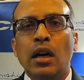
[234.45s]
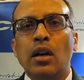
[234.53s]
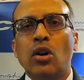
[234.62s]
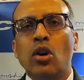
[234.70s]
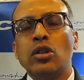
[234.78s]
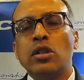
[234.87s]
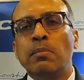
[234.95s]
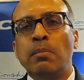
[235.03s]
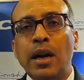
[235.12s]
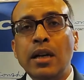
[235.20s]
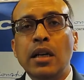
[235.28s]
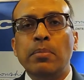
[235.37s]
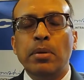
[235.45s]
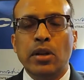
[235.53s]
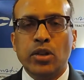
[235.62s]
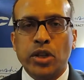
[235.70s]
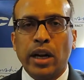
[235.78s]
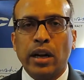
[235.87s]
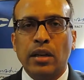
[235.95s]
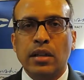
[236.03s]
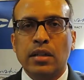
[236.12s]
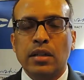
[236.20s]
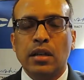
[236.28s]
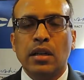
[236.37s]
across multiple
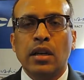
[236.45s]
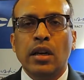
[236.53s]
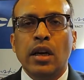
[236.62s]
channels.